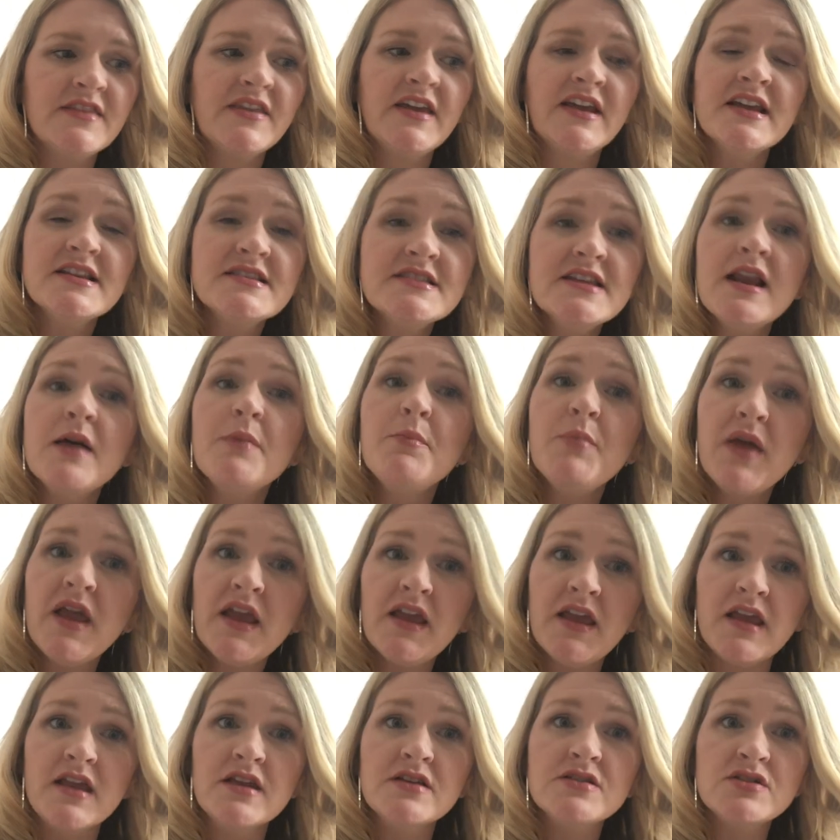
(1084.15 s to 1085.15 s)
And like I said, I'm
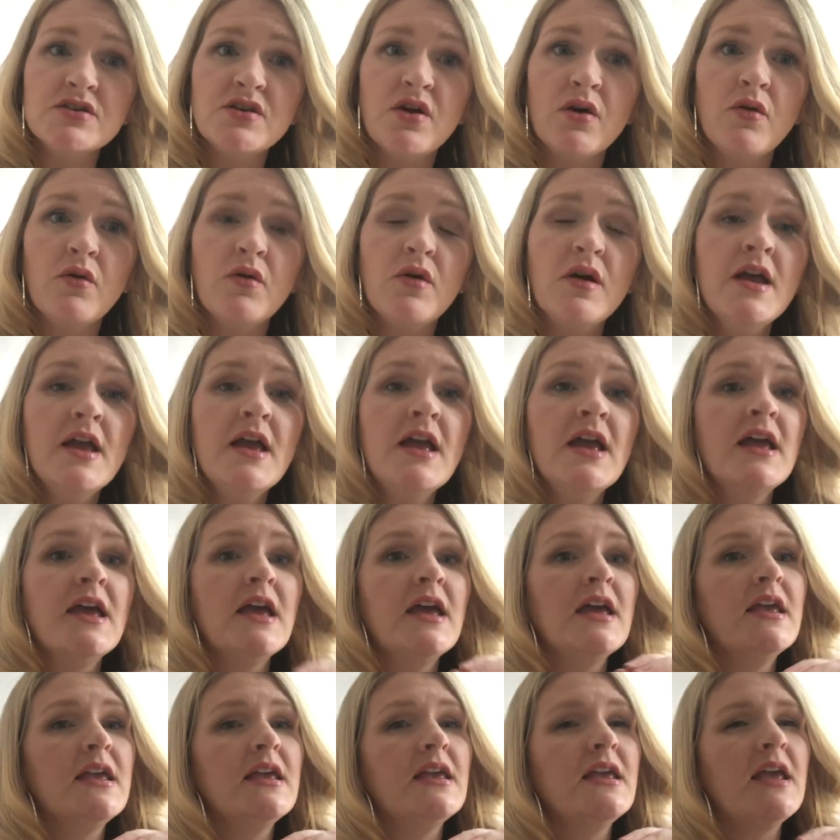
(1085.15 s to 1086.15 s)
picky, so,
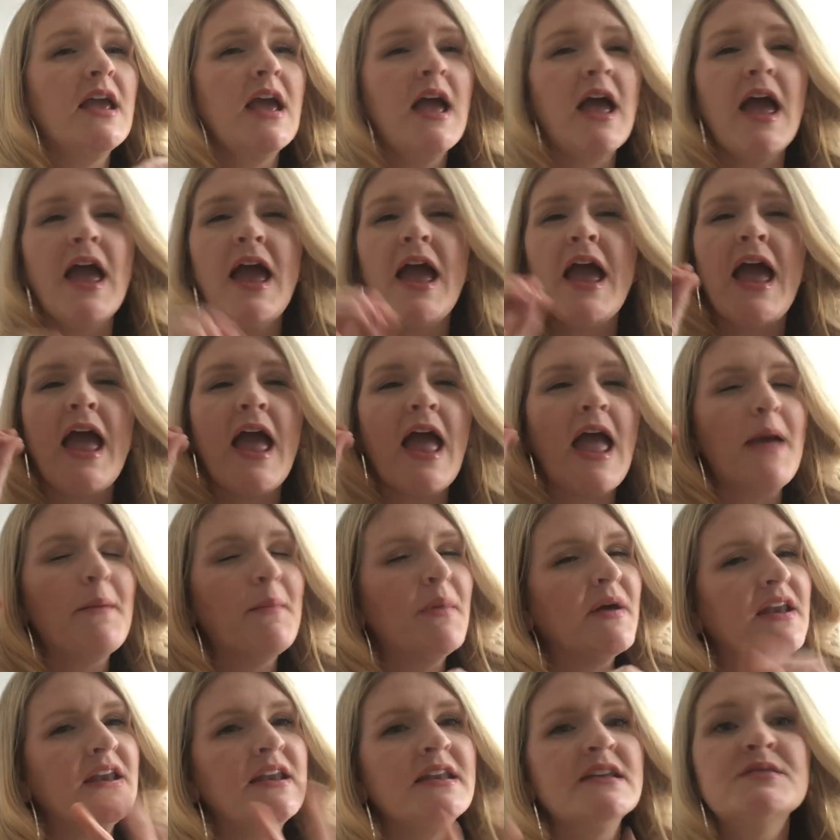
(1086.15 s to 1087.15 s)

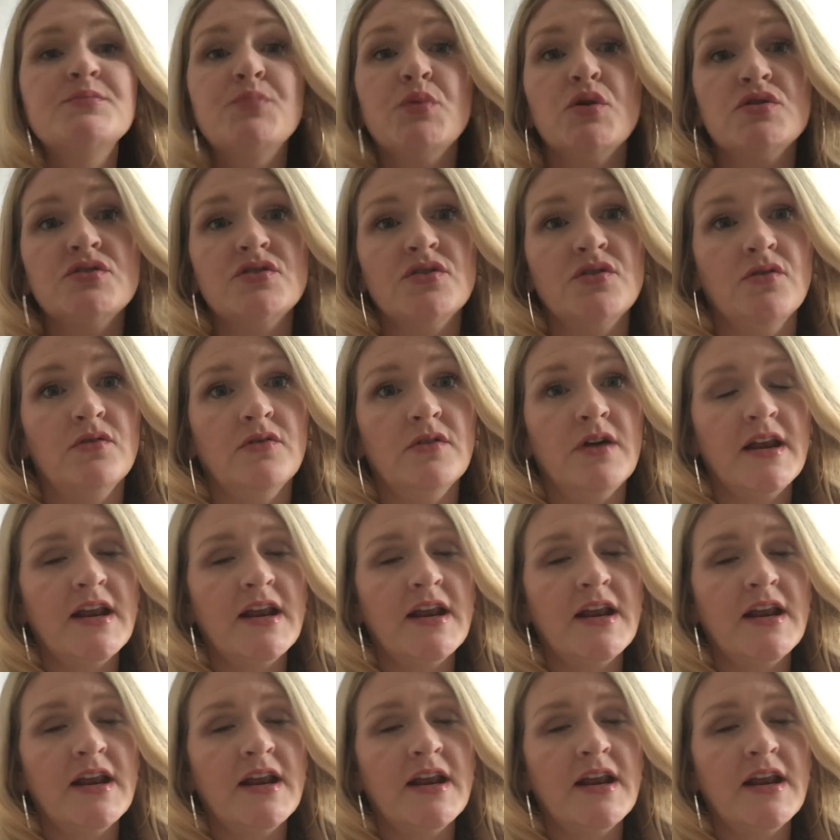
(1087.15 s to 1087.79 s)
but it is personal.